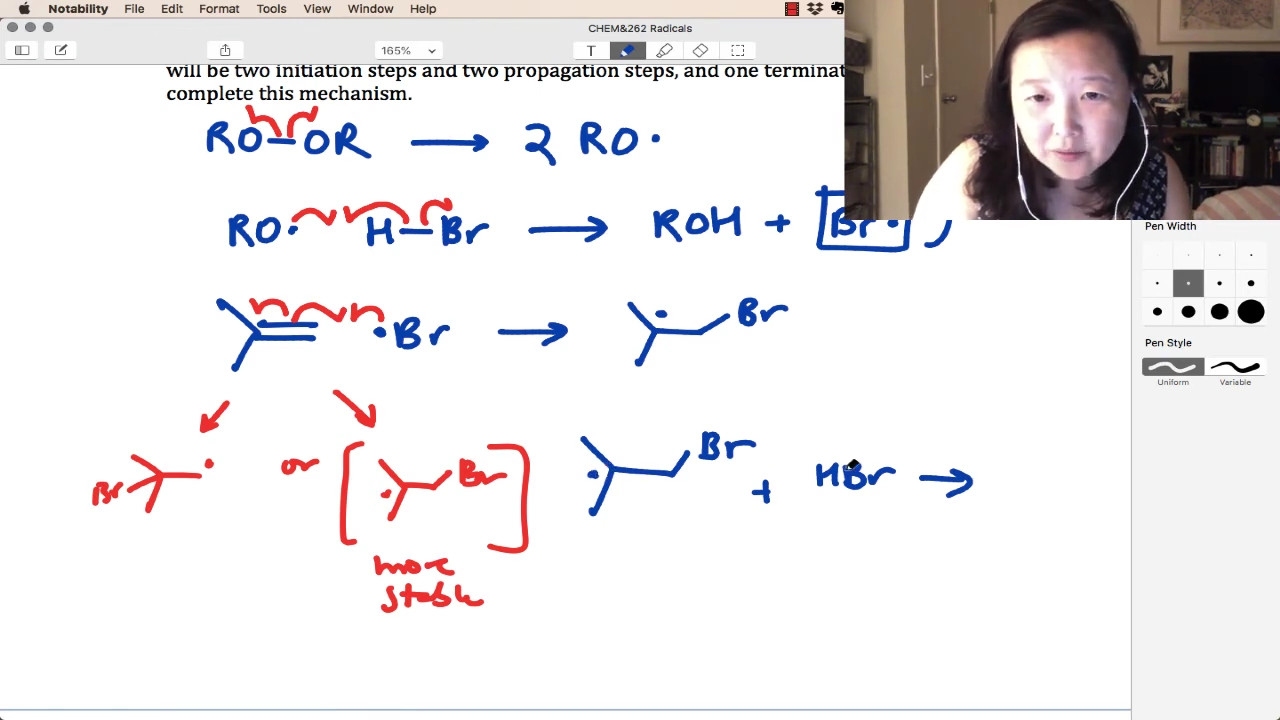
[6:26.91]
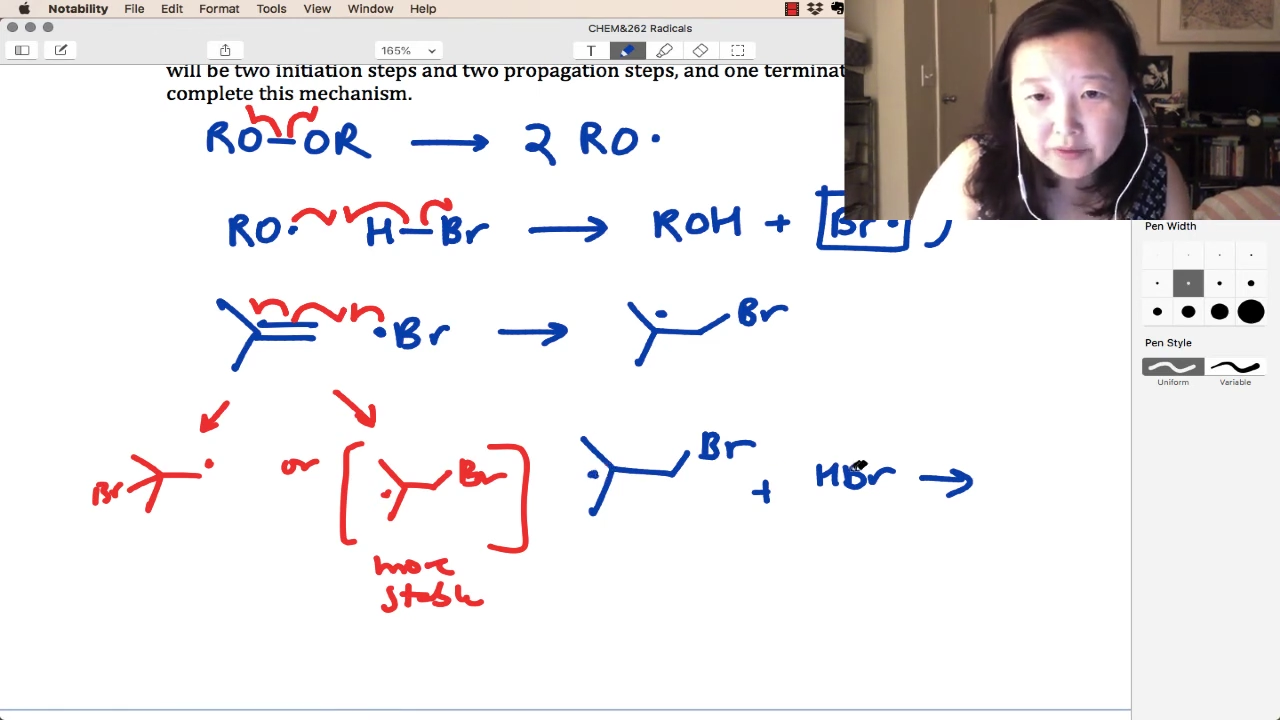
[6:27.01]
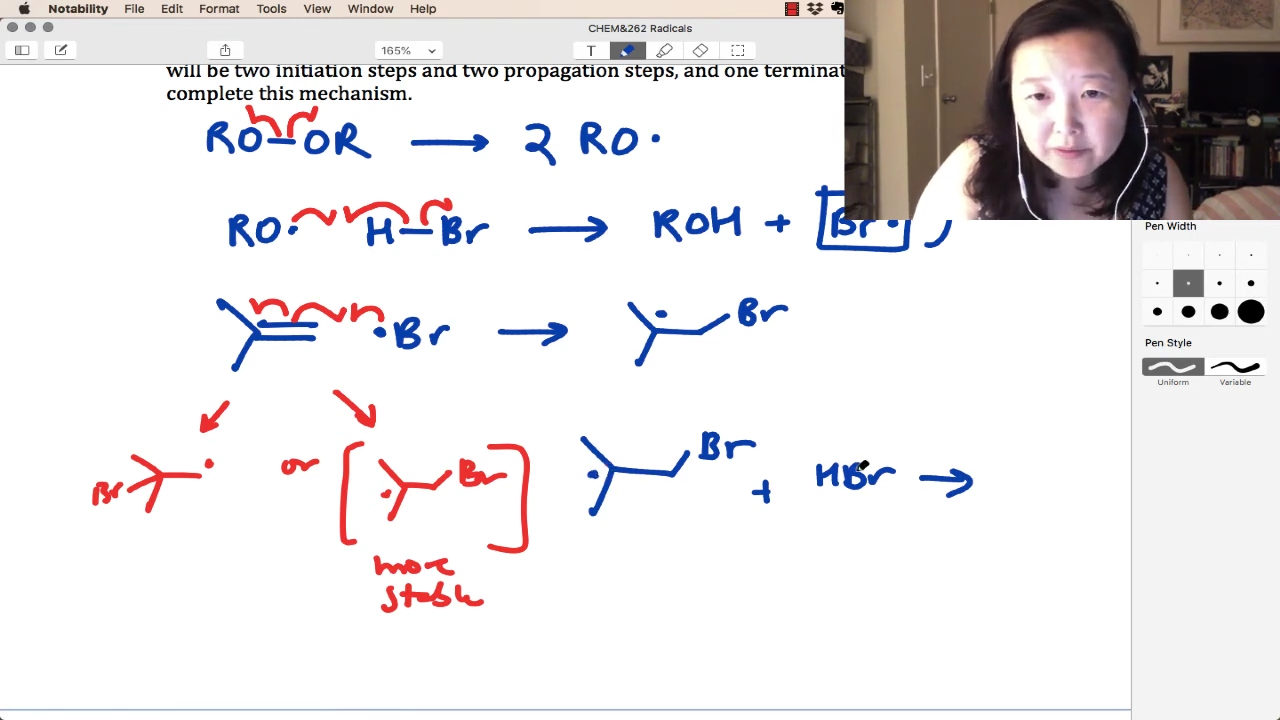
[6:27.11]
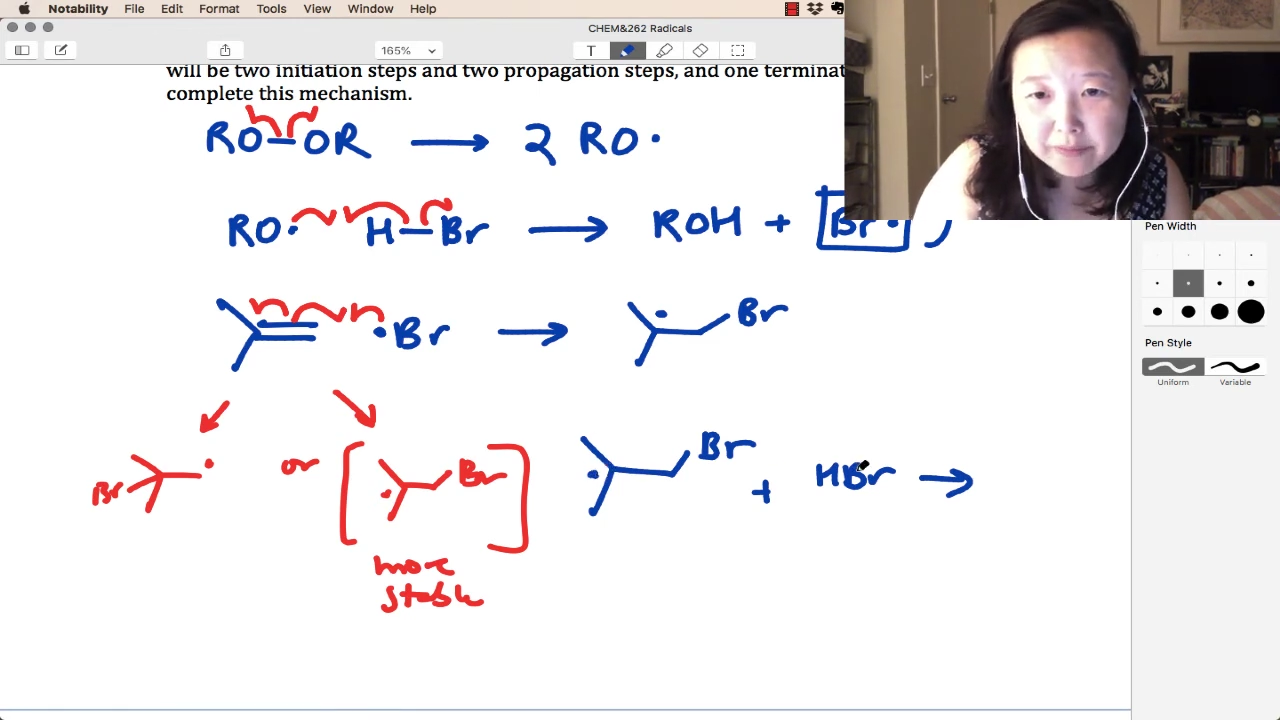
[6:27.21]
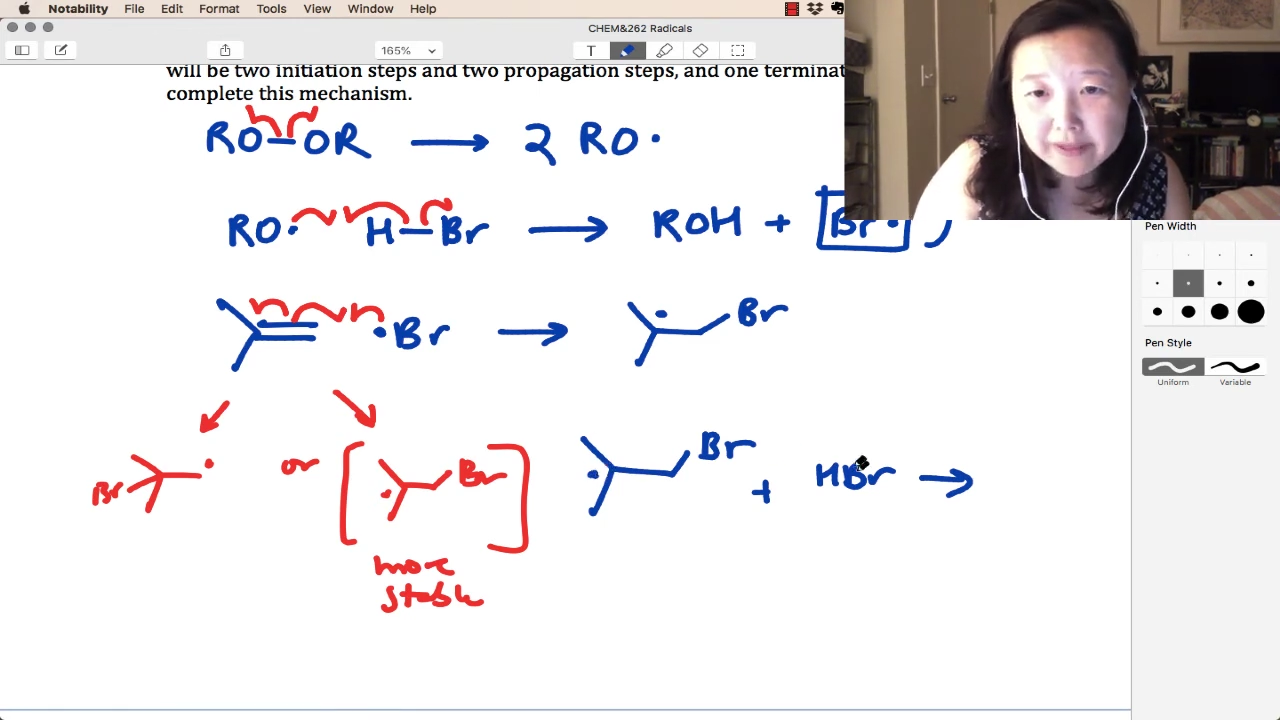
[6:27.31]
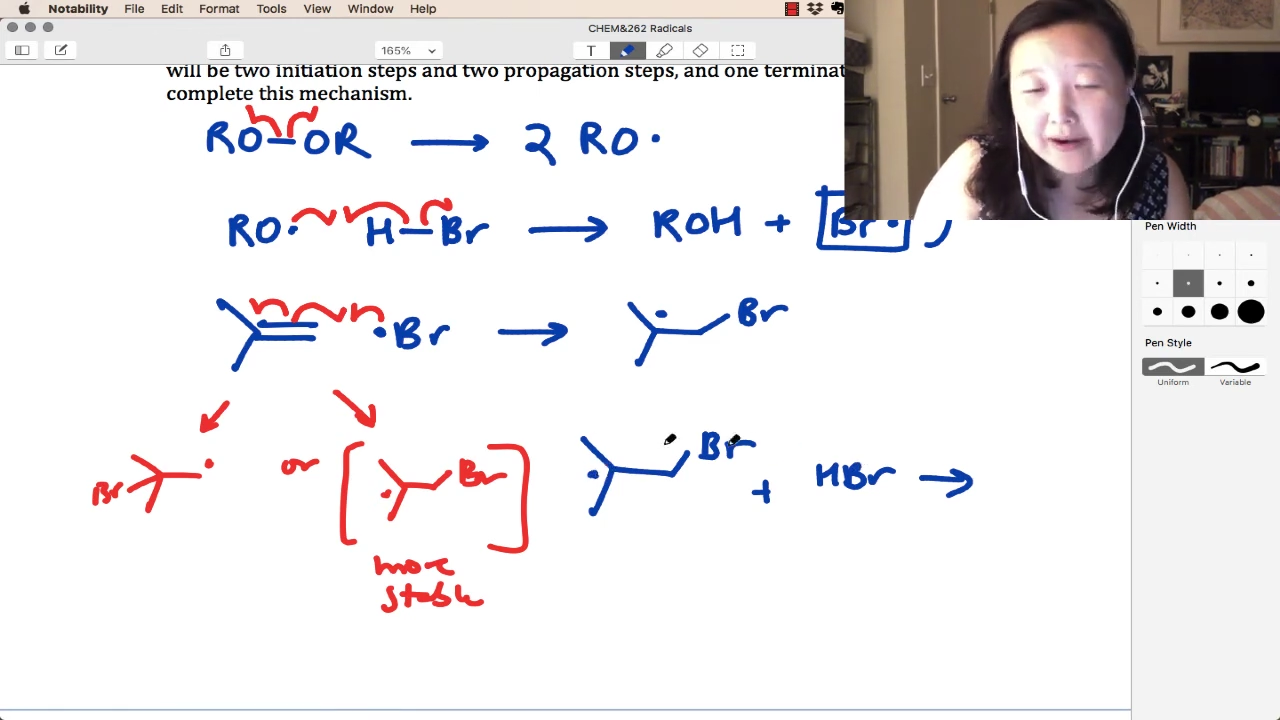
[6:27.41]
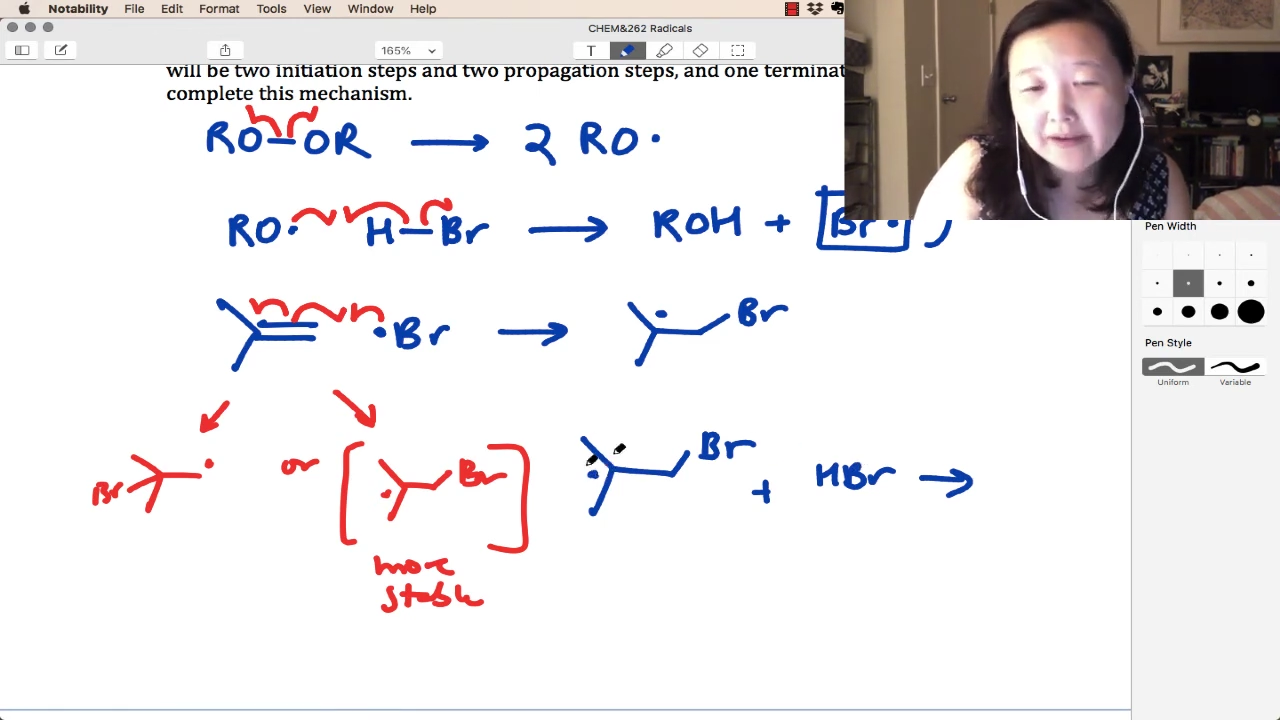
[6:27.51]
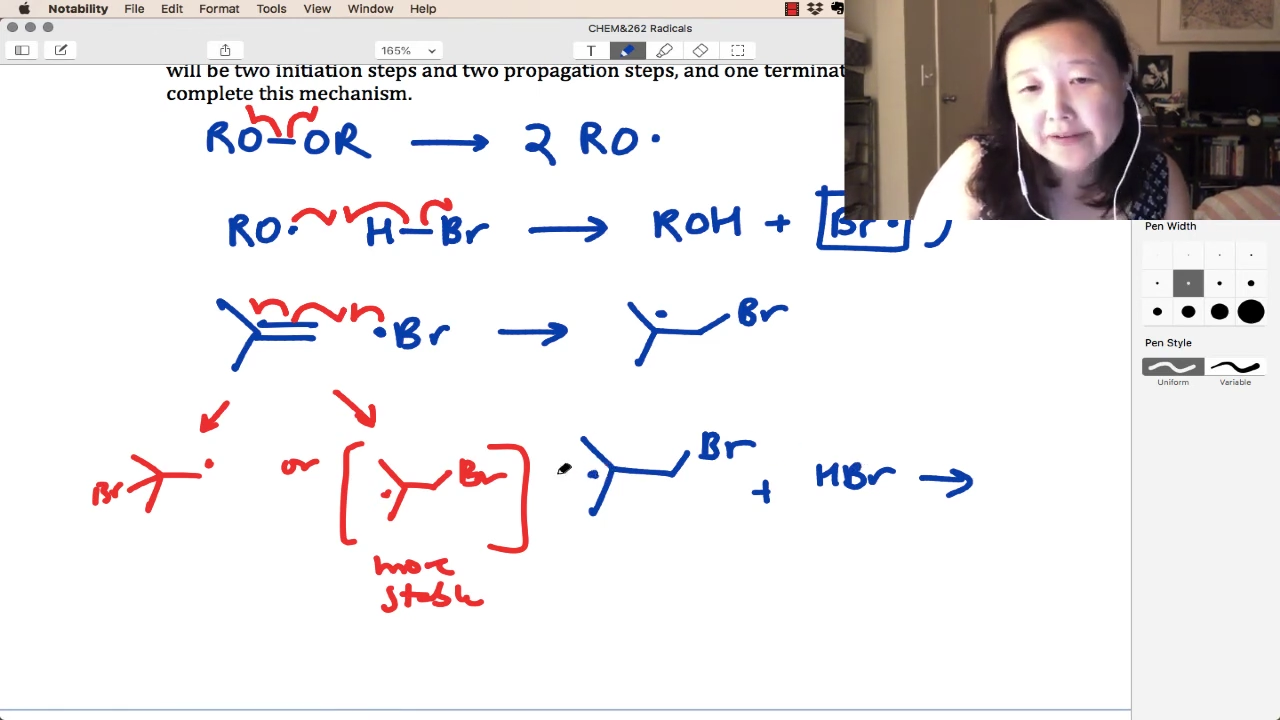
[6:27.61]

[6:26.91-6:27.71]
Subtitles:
or the Br